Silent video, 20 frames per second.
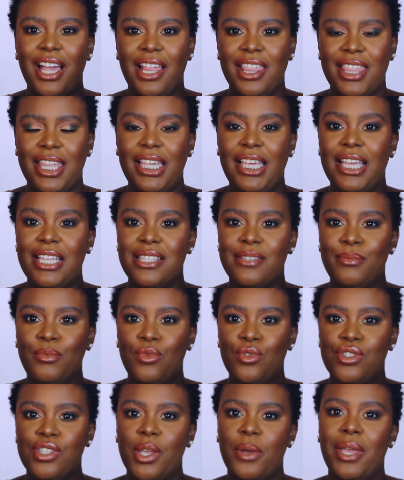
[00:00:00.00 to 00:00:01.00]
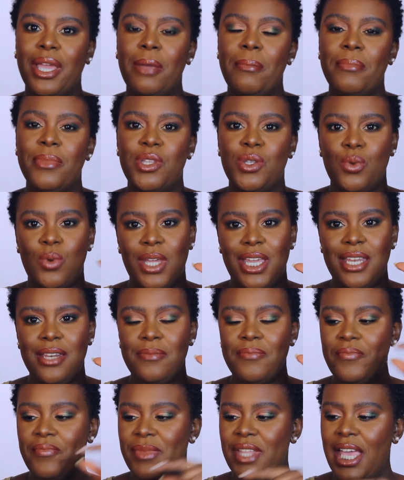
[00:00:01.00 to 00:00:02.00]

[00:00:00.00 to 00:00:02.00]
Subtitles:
I think it's more so in between.